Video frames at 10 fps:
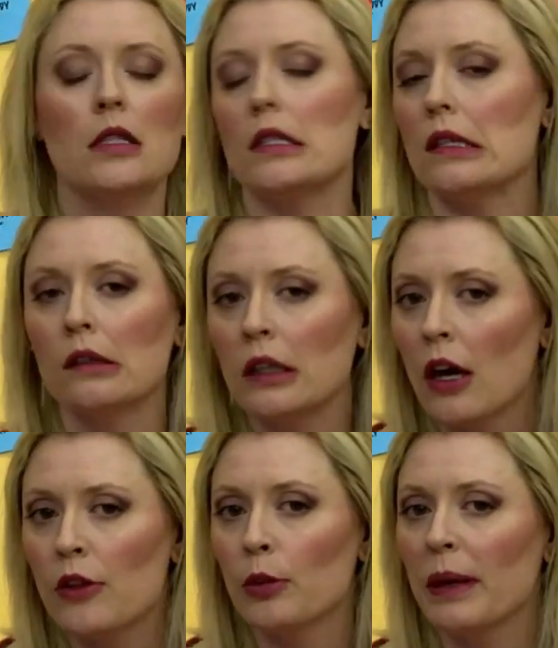stealing
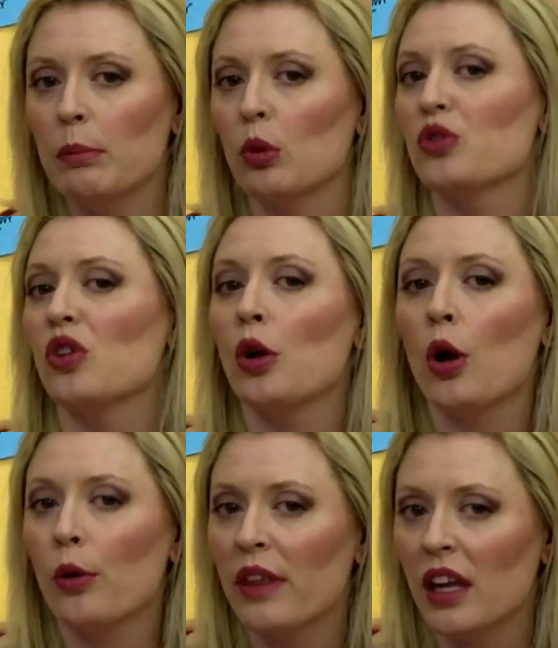other people's
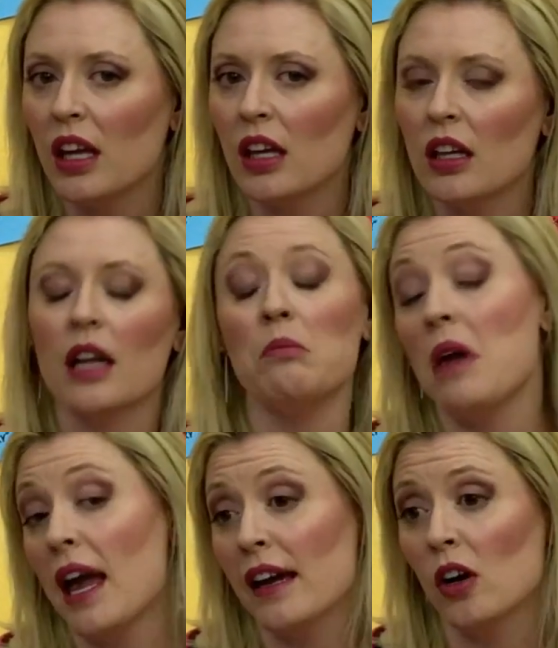clothing and
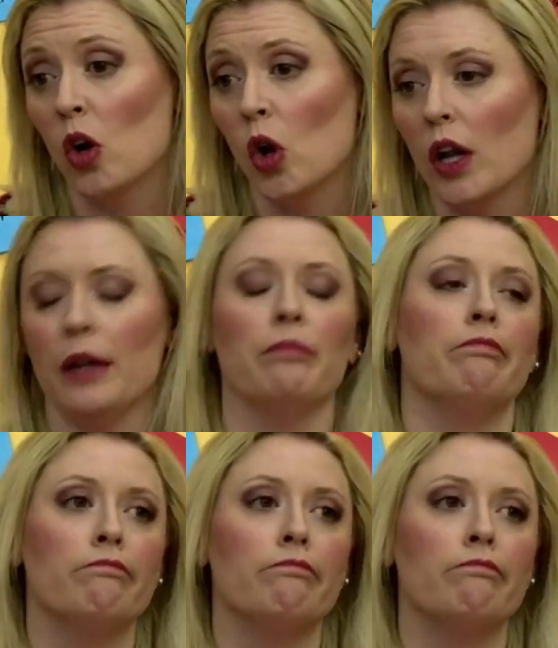mail and